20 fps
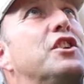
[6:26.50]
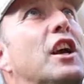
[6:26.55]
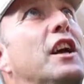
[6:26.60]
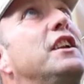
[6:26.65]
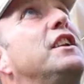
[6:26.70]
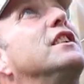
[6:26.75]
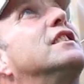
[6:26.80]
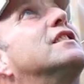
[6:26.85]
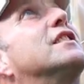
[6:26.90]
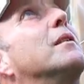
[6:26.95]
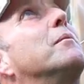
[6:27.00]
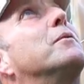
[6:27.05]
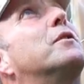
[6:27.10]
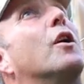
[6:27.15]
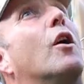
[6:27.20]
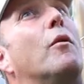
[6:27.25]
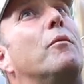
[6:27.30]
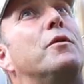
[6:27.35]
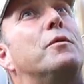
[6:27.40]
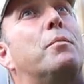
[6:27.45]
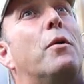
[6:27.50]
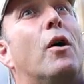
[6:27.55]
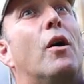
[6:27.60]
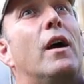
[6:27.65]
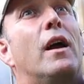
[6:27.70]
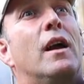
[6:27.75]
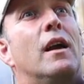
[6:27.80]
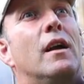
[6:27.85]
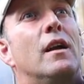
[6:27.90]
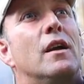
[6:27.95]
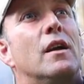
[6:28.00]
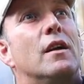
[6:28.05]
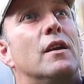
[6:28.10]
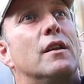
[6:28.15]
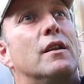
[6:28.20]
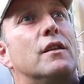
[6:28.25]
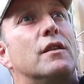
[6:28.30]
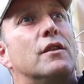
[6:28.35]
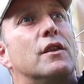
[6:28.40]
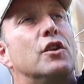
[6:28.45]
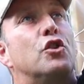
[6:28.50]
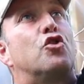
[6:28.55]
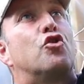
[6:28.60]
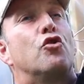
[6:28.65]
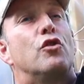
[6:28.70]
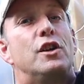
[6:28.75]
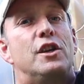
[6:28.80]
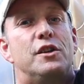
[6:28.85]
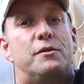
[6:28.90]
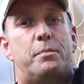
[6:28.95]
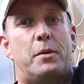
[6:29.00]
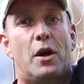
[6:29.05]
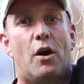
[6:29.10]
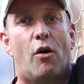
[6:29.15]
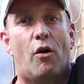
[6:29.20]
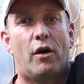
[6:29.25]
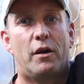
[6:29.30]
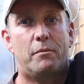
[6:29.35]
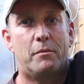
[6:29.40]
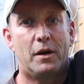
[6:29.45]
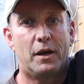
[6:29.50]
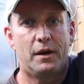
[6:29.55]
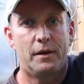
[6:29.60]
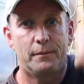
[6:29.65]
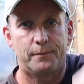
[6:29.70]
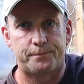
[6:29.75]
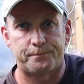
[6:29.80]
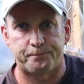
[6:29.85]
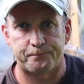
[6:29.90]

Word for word: shaded sometimes by the trees behind me.